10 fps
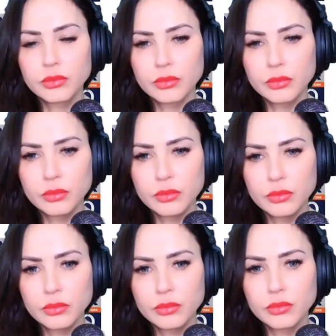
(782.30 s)

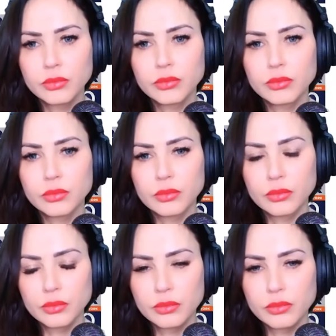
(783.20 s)

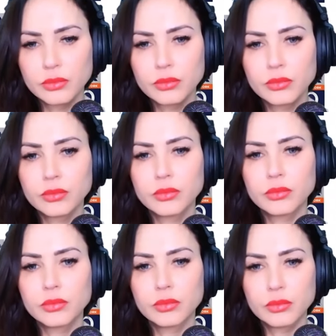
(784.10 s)

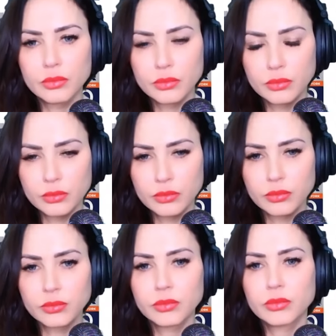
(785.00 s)

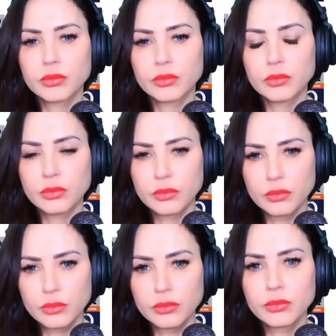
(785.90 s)

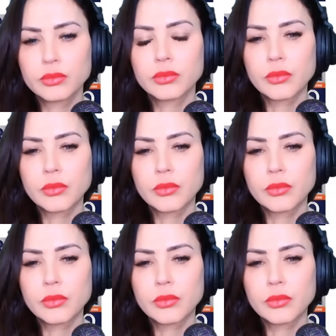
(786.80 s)
No words are spoken by the person on screen.